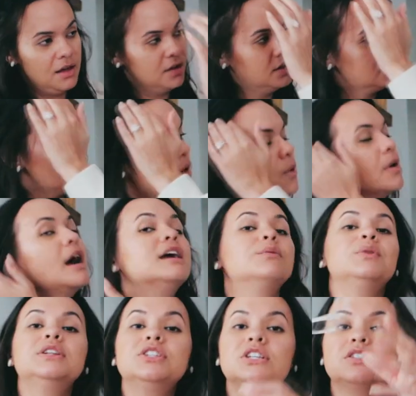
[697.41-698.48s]
you know I,
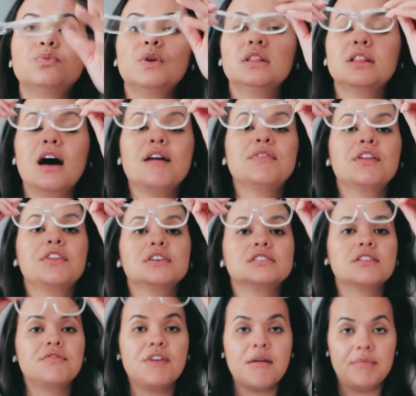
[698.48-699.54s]
we just we love that
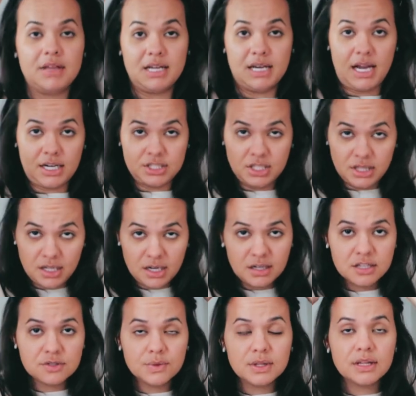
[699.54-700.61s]
there's a family connection there
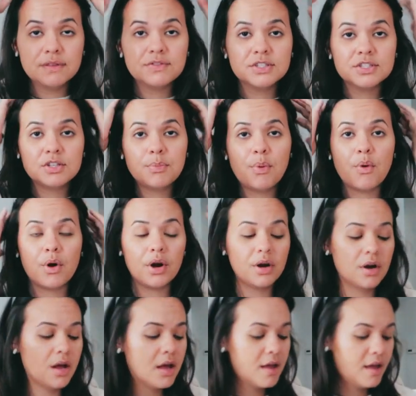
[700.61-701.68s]
because we love to support